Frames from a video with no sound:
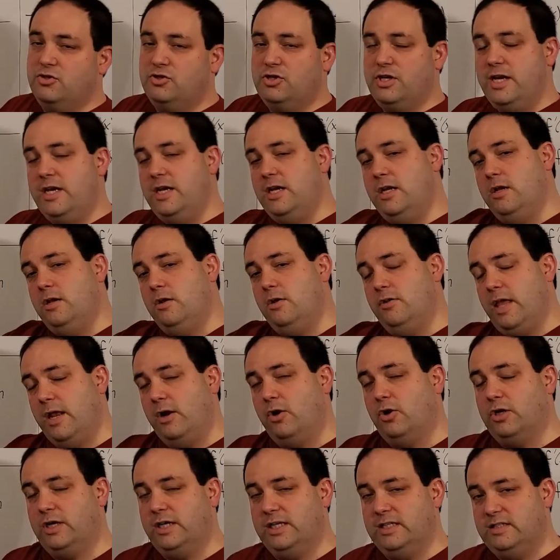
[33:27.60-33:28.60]
g that
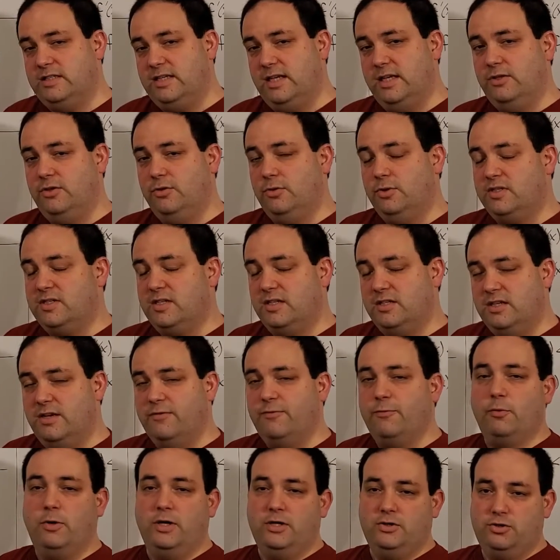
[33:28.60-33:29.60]
are continuous and
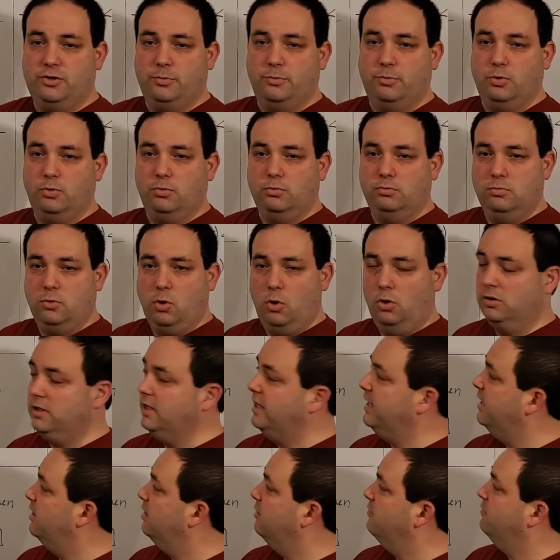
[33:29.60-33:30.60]
differentiable on
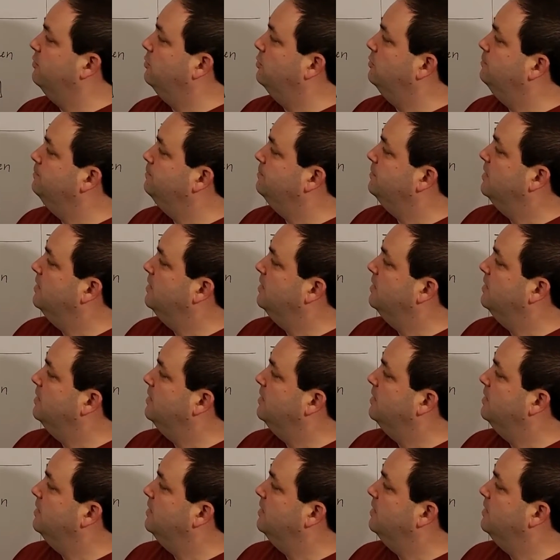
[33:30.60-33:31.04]
the interval,